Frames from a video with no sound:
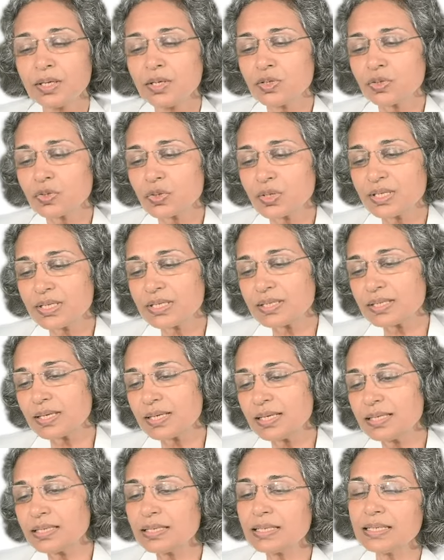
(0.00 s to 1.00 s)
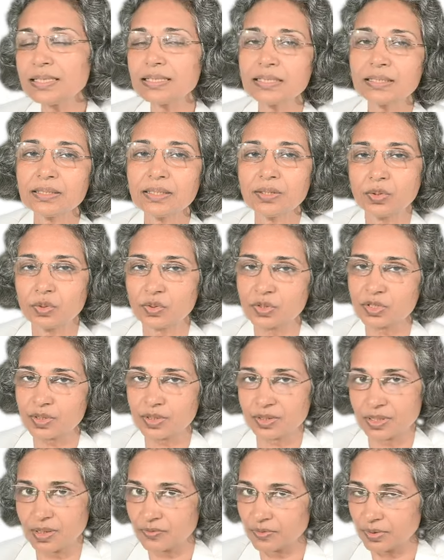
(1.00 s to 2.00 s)
So he is increasing the dose.
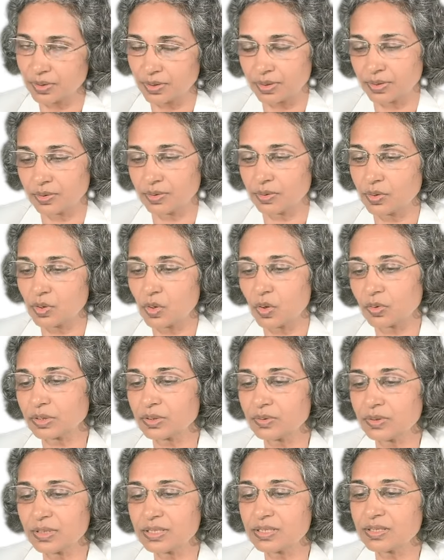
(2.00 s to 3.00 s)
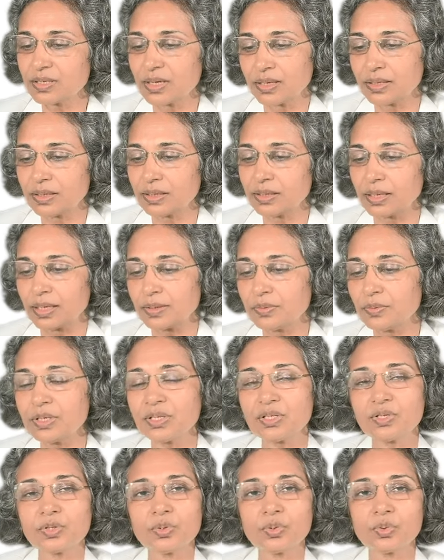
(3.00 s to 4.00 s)
The doctor was
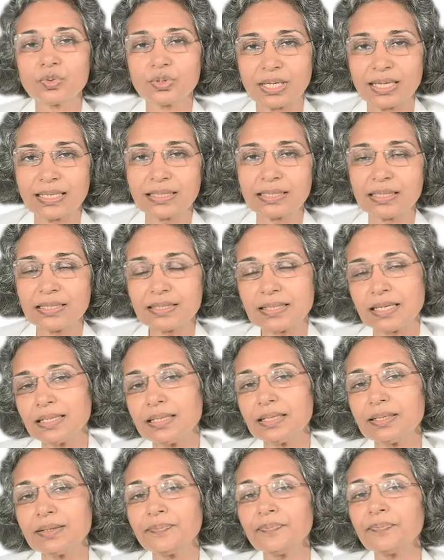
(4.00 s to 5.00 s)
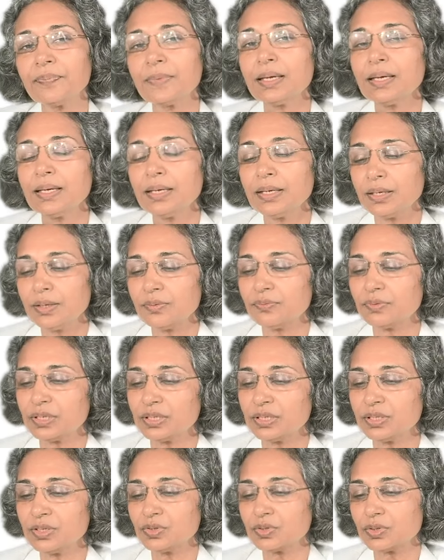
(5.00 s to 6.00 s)
advised to take this, and if
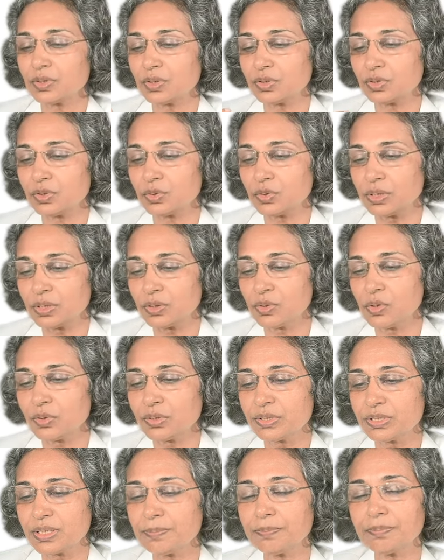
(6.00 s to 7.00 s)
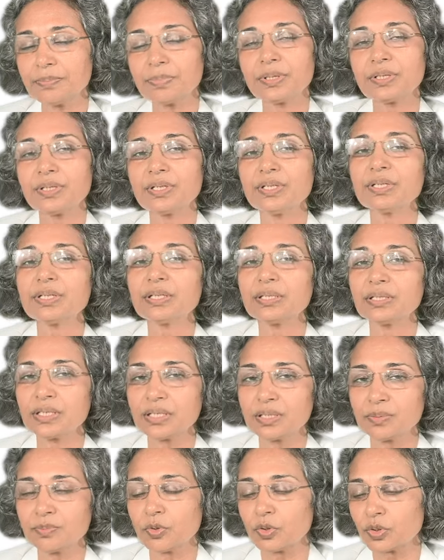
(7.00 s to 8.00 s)
the sugar goes up, he can
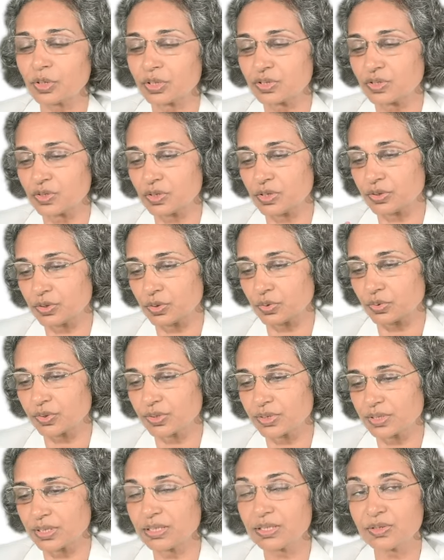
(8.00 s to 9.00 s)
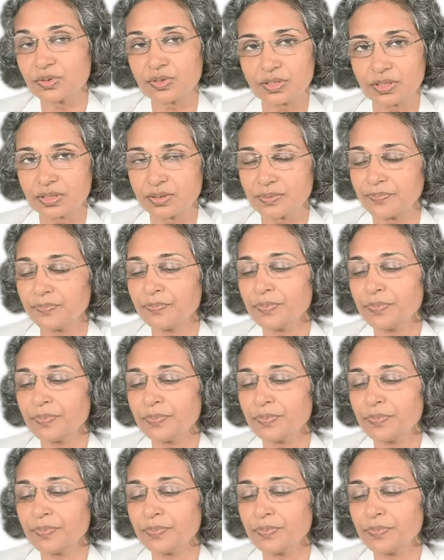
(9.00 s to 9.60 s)
take more insulin dose. That is the